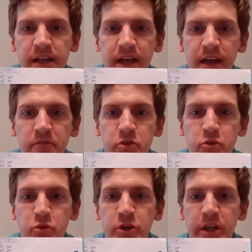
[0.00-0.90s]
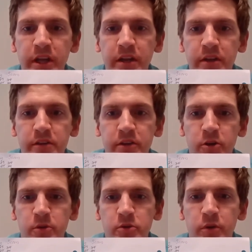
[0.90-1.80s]
and I have 3 that
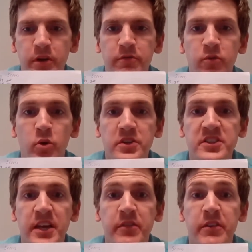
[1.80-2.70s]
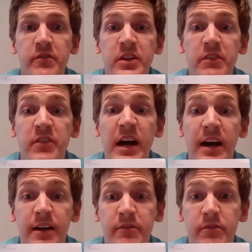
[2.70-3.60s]
are between 47 and
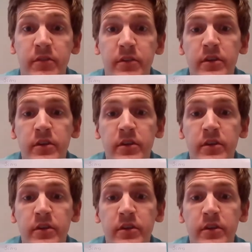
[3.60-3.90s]
55.